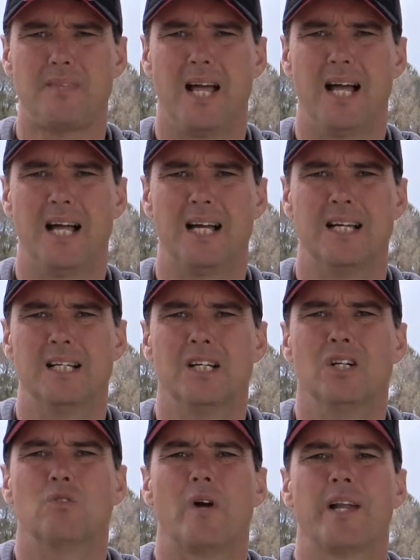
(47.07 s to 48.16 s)
Uh,
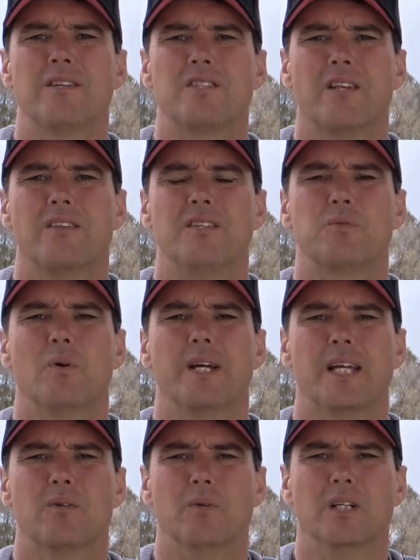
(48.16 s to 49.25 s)
runners this
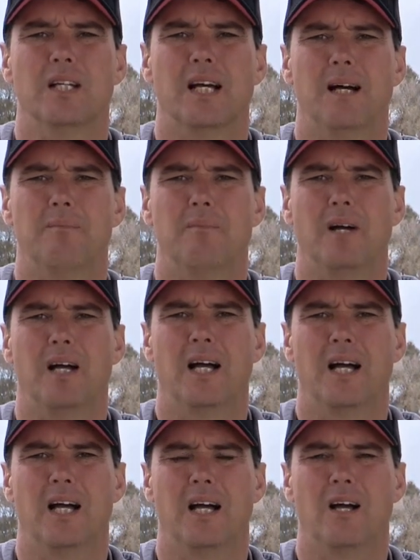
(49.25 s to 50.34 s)
week will um,
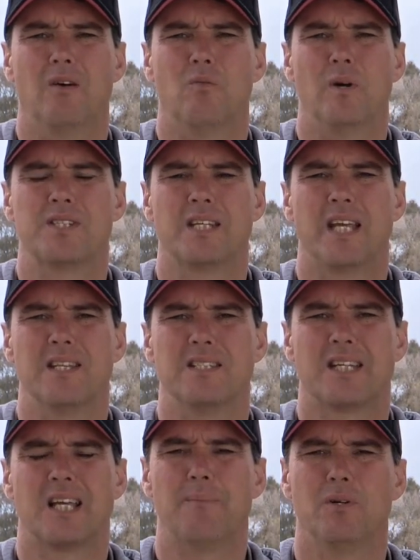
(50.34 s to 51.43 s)
uh, once again
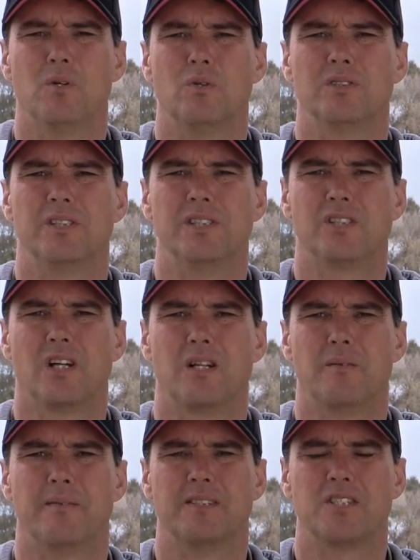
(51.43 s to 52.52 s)
there's a couple of horses that just got a
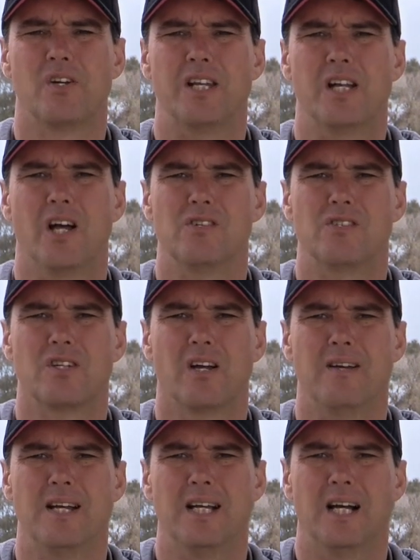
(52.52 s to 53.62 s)
little bit of a snotty nose
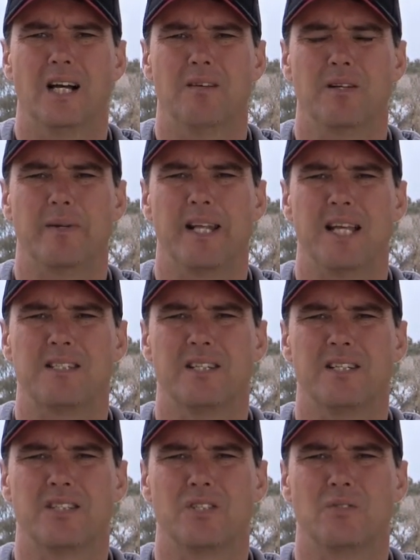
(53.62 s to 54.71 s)
so uh, I'm a little bit
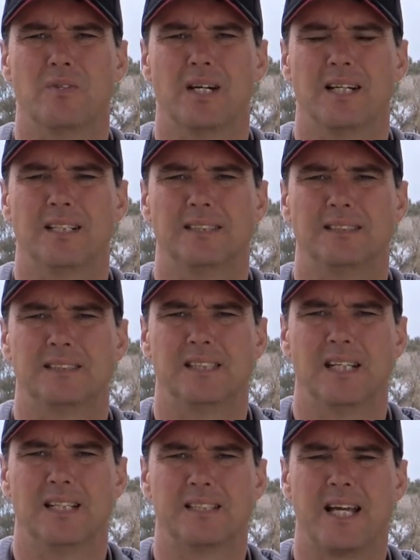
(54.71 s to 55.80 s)
hesitant to uh,
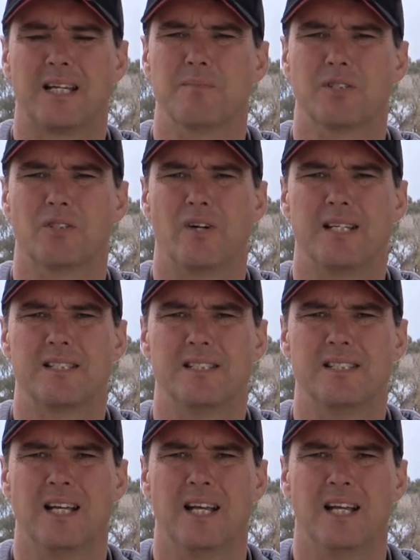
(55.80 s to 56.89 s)
uh, take them to the races